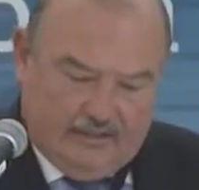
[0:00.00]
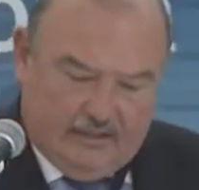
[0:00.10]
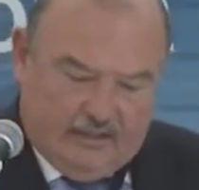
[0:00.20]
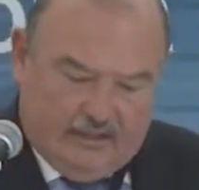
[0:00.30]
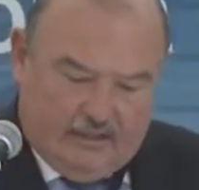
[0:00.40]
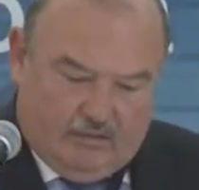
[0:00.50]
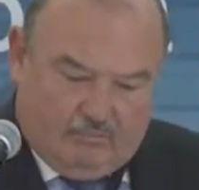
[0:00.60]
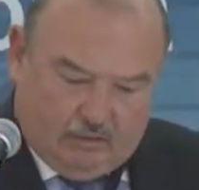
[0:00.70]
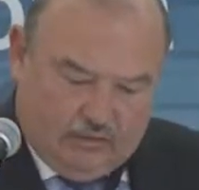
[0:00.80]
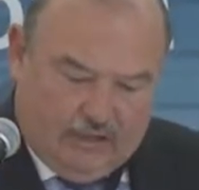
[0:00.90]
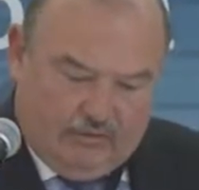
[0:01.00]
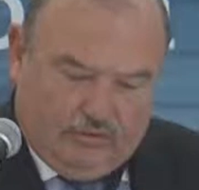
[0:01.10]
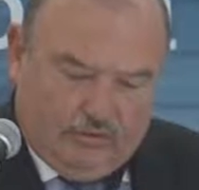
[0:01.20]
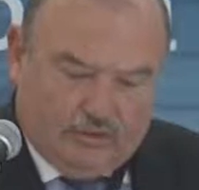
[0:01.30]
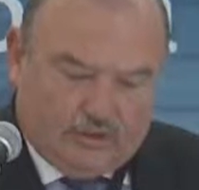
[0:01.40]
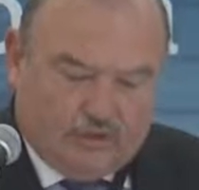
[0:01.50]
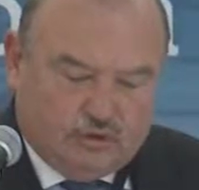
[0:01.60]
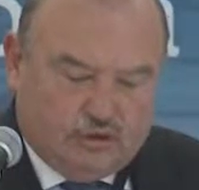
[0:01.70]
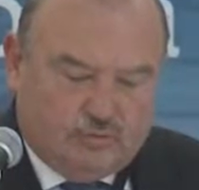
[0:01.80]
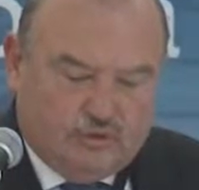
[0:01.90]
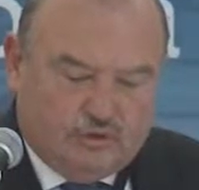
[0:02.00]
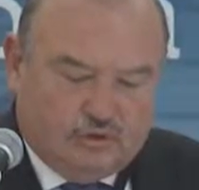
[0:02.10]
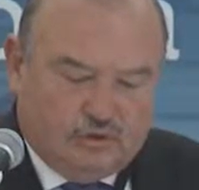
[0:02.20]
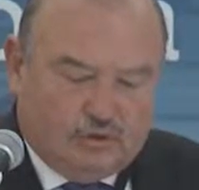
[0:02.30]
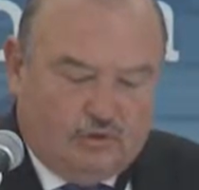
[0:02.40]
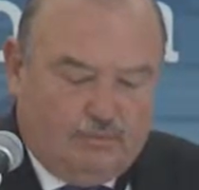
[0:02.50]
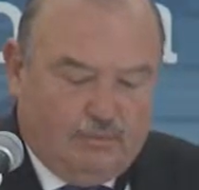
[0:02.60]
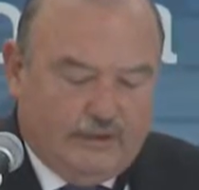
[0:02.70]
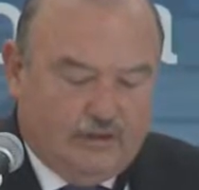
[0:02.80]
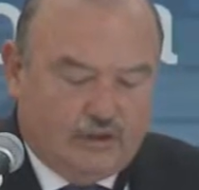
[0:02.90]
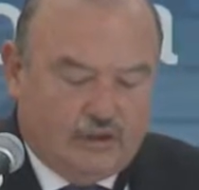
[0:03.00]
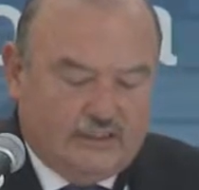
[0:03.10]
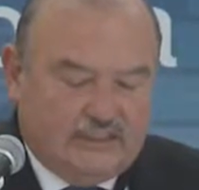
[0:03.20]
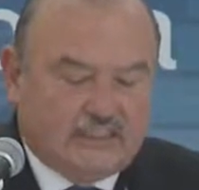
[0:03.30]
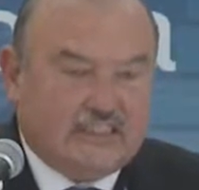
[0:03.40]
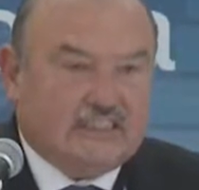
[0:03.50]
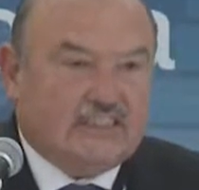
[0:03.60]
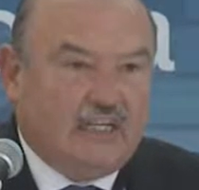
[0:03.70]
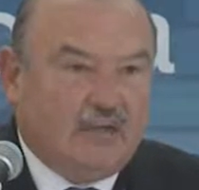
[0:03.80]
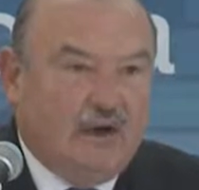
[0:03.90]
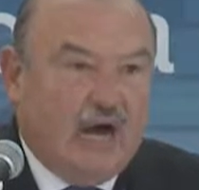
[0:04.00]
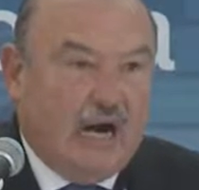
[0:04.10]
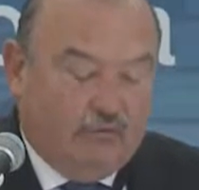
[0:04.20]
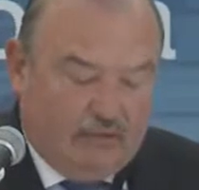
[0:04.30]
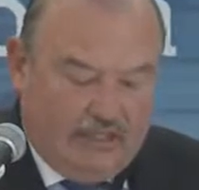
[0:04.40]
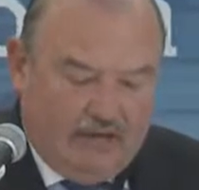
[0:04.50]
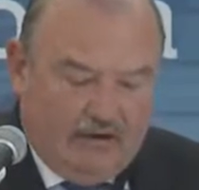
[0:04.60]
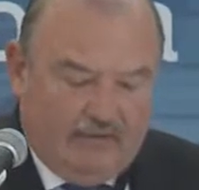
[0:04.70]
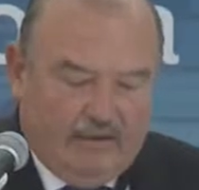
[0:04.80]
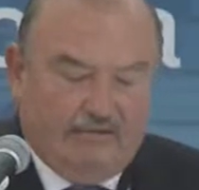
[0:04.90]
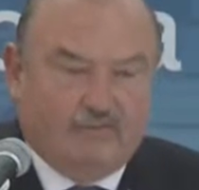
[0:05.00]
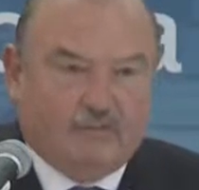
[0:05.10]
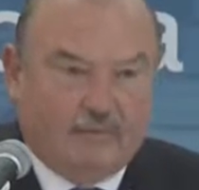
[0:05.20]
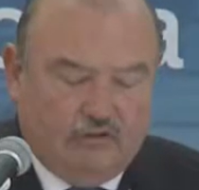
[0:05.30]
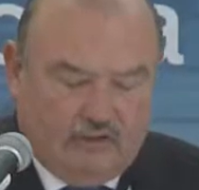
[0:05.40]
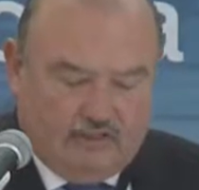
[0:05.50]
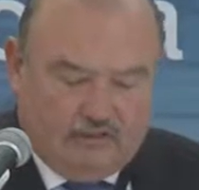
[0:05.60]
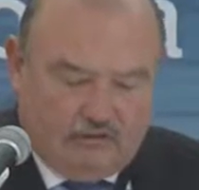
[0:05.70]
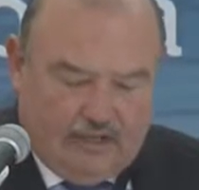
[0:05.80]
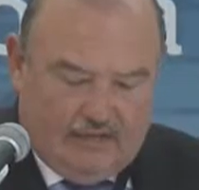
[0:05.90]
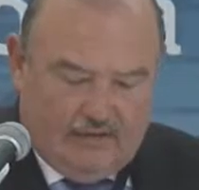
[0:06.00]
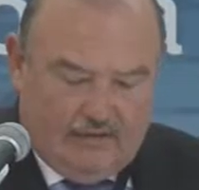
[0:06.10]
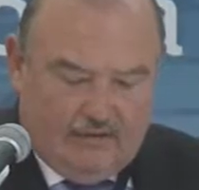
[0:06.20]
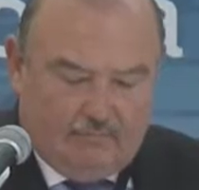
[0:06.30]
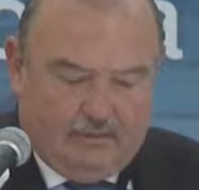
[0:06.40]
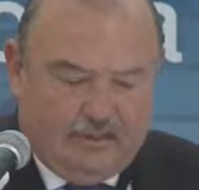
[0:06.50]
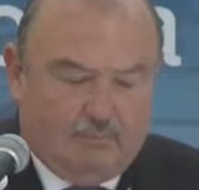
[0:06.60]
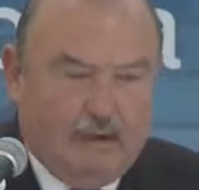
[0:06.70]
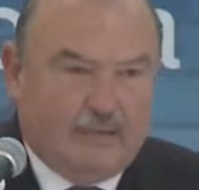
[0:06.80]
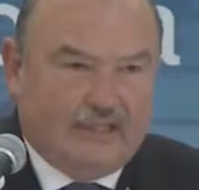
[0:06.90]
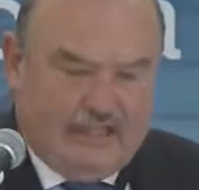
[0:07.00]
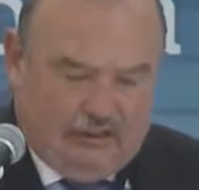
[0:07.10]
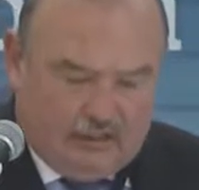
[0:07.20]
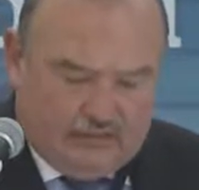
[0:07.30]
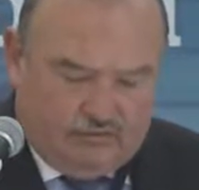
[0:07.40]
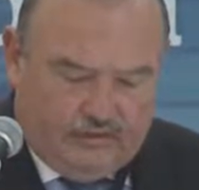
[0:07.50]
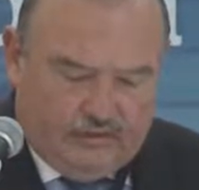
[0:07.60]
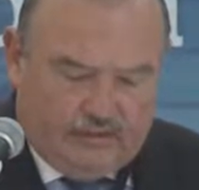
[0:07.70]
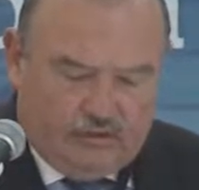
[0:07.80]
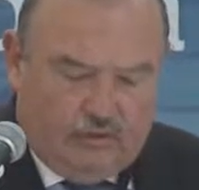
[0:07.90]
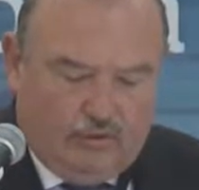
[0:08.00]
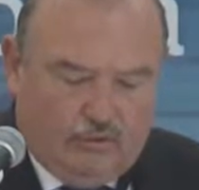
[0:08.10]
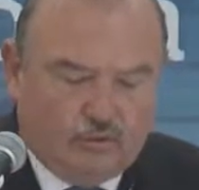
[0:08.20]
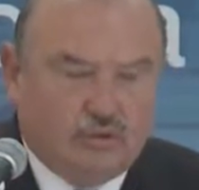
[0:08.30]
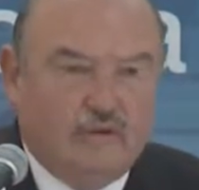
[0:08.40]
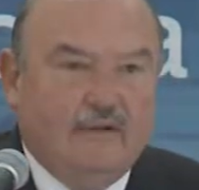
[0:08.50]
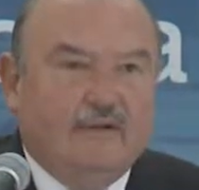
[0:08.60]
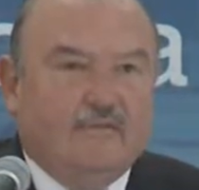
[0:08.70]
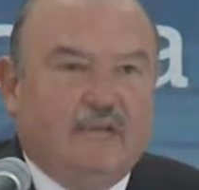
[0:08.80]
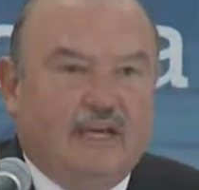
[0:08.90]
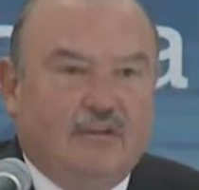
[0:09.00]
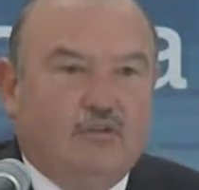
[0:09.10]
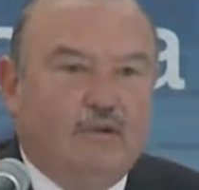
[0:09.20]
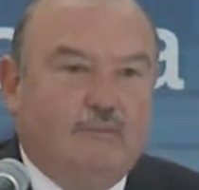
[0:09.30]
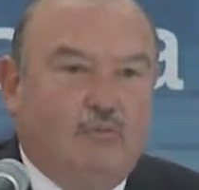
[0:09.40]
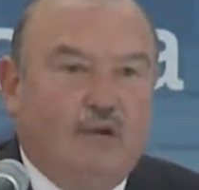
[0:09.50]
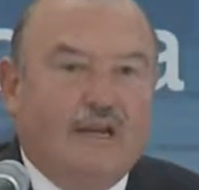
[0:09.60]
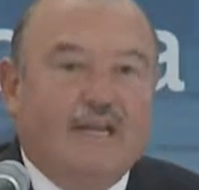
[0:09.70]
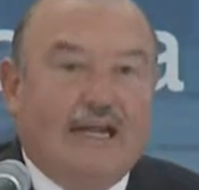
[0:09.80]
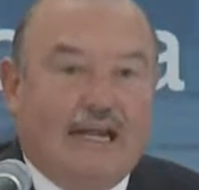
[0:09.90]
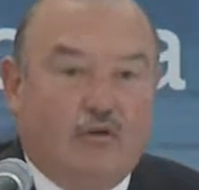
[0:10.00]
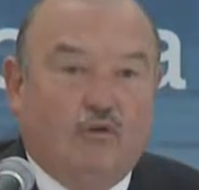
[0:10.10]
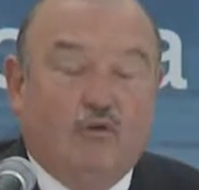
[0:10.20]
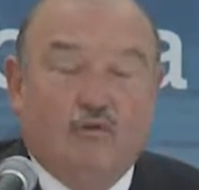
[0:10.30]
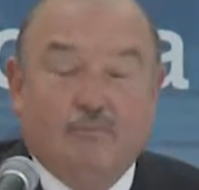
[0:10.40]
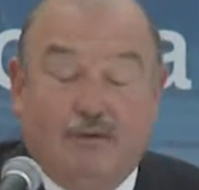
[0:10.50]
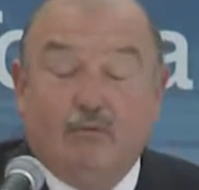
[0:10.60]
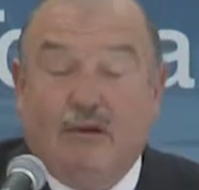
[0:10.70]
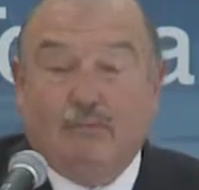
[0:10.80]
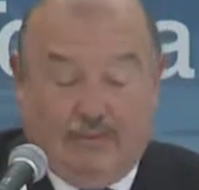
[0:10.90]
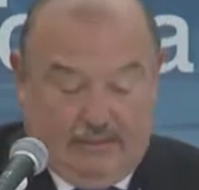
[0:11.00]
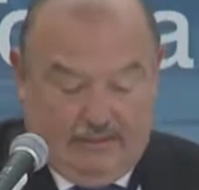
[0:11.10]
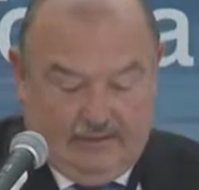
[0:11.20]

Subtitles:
thorough, and it is necessary to obtain further information from additional sources or to manipulate it manually to give meaning to this data that needs to be